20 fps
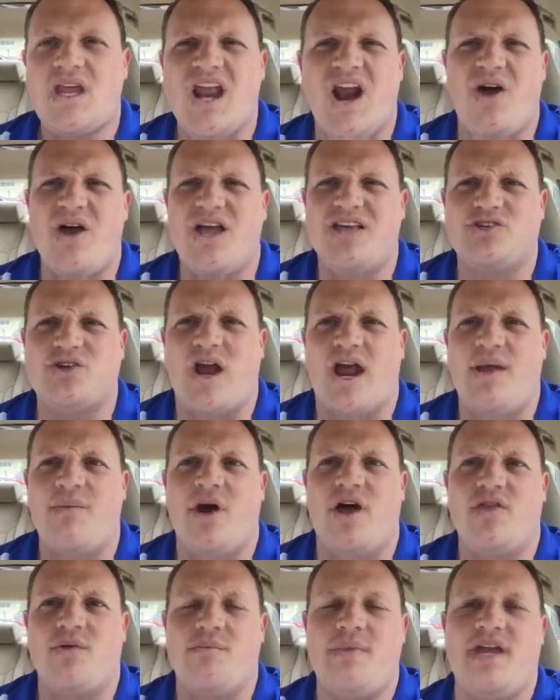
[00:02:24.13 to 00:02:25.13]
you know, his
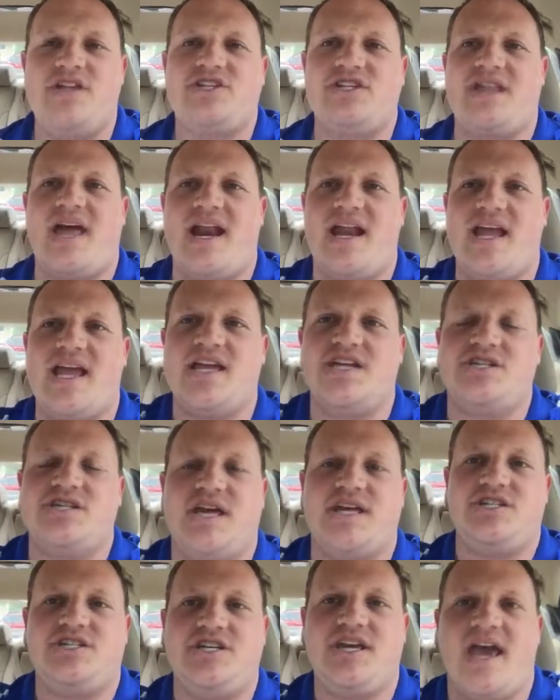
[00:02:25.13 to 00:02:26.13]
grandmother mentioned
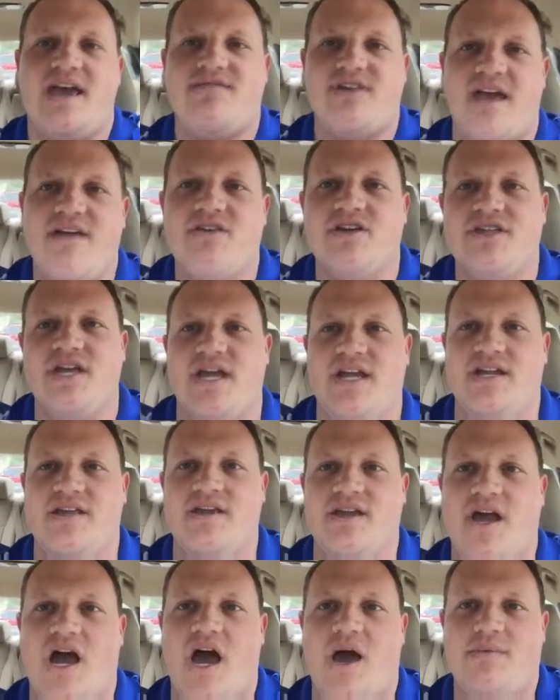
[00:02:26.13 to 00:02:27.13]
that she gave everything to
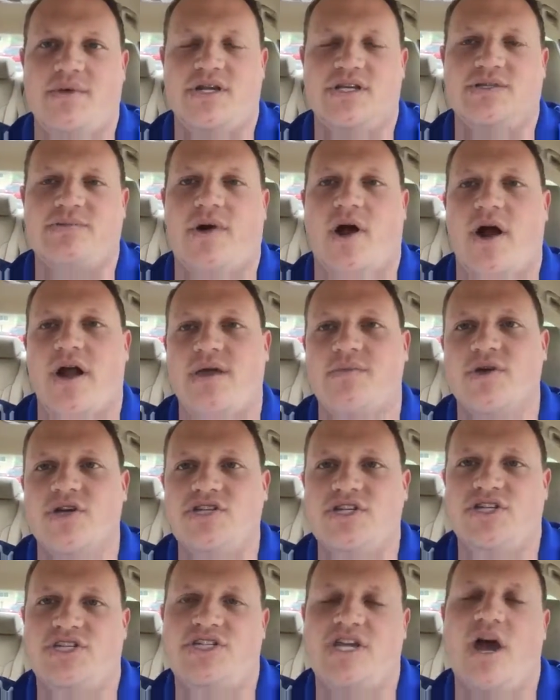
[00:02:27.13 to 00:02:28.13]
the Communist Party,
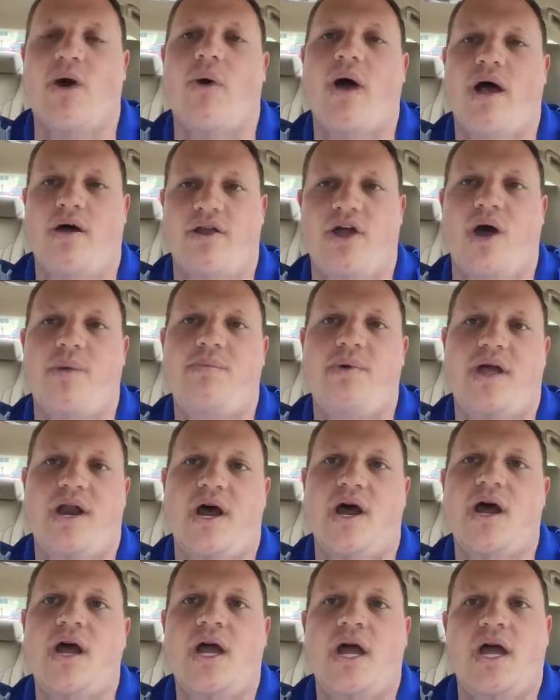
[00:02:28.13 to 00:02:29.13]
but she still wound up in
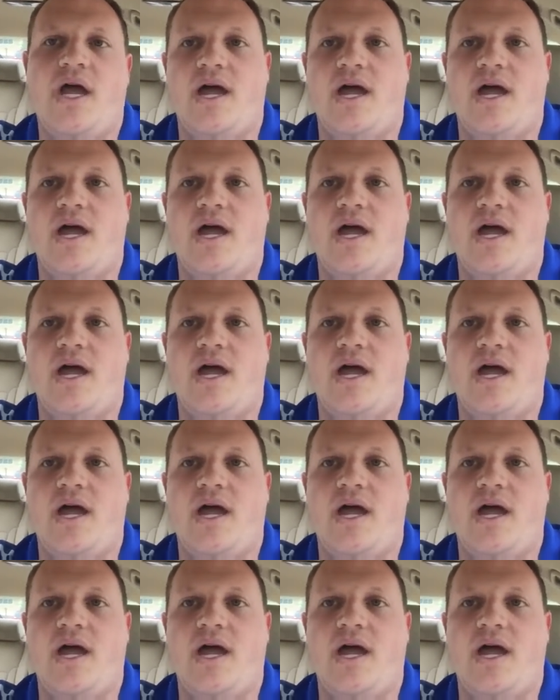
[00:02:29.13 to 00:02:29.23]
a